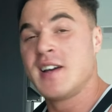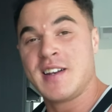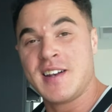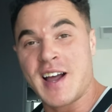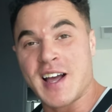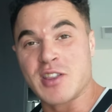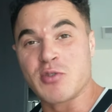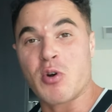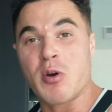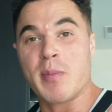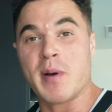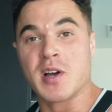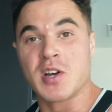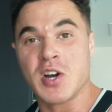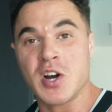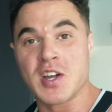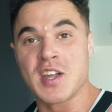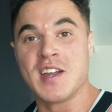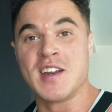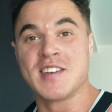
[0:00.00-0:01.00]
not have to worry about
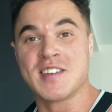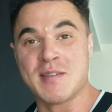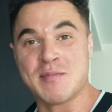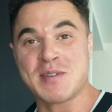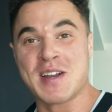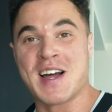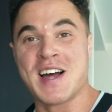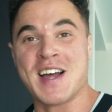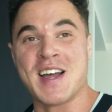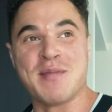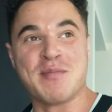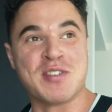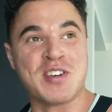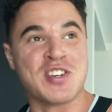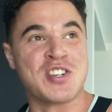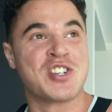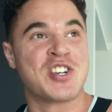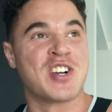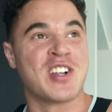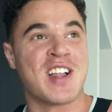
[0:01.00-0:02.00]
cooking sometimes,
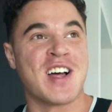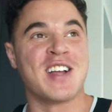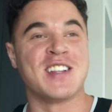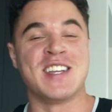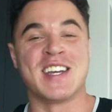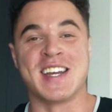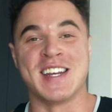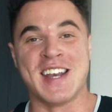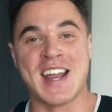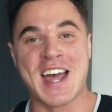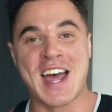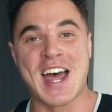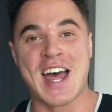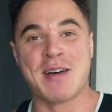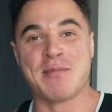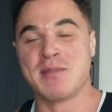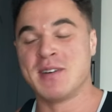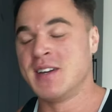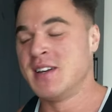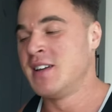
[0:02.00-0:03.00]
just chill out, take a
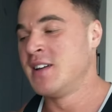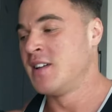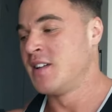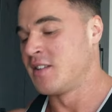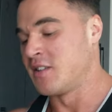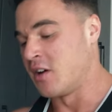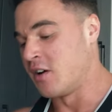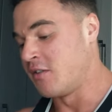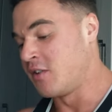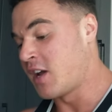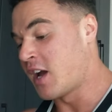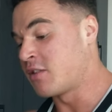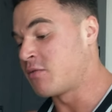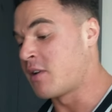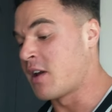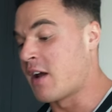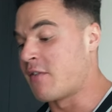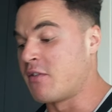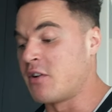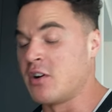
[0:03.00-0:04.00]
nap. So if you guys
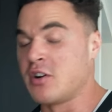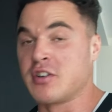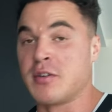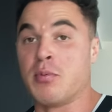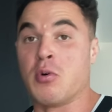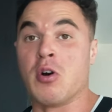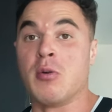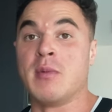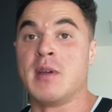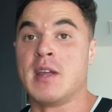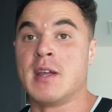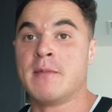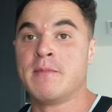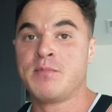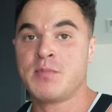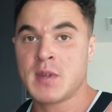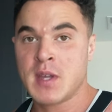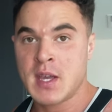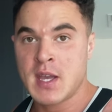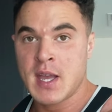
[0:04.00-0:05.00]
want to ever support me,
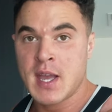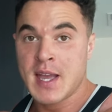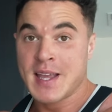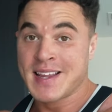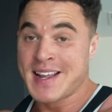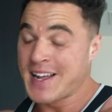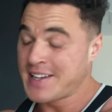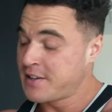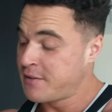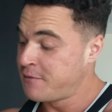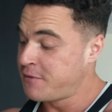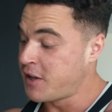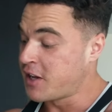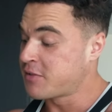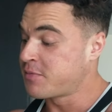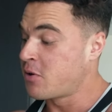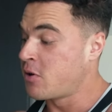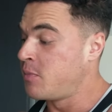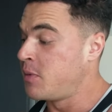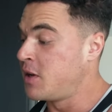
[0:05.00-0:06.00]
get some
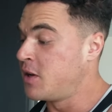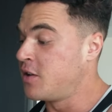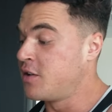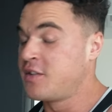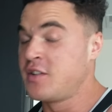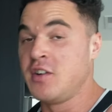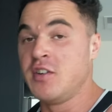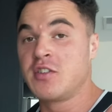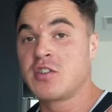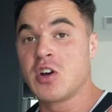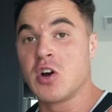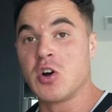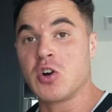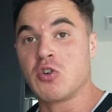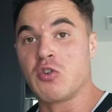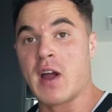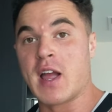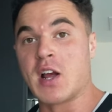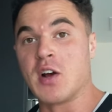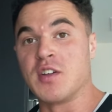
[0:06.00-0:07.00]
Flex Pro meals, use
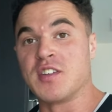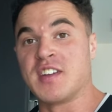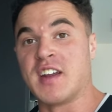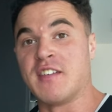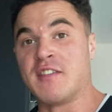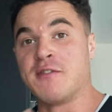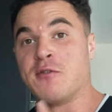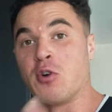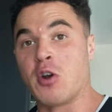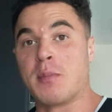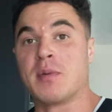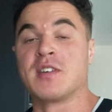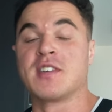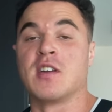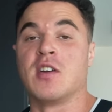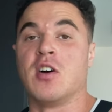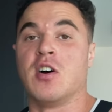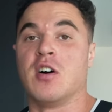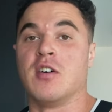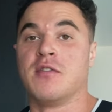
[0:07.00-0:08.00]
code Greggo, it saves
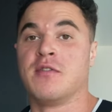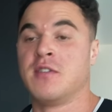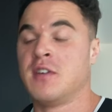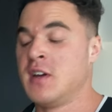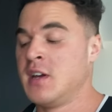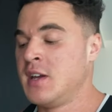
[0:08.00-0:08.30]
40% off.